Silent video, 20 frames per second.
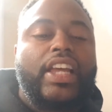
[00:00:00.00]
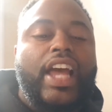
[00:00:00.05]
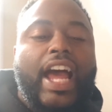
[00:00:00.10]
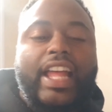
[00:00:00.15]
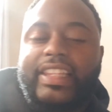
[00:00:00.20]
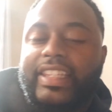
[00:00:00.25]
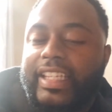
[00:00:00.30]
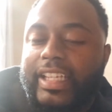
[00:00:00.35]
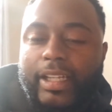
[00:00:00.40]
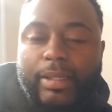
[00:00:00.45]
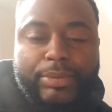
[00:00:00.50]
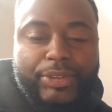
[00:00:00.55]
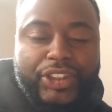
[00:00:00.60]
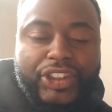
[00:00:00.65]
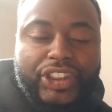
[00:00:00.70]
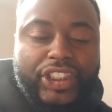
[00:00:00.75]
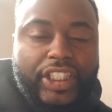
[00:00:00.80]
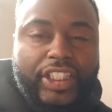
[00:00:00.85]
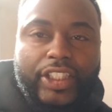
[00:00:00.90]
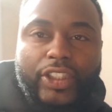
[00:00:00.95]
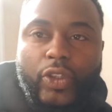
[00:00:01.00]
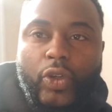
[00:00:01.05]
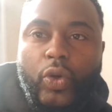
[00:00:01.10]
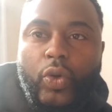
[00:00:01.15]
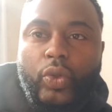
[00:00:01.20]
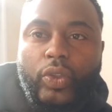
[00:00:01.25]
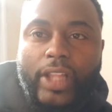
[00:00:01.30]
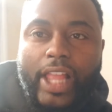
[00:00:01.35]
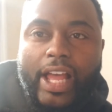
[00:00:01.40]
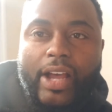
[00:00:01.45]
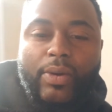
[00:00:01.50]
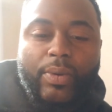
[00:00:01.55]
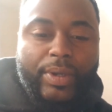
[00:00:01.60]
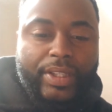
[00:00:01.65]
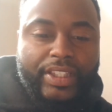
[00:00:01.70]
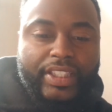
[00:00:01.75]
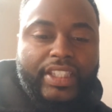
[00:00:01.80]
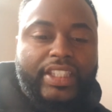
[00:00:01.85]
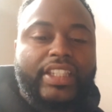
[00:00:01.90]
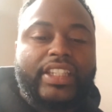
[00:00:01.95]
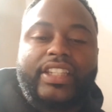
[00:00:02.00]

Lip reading: I think I'm just going to cool out with it,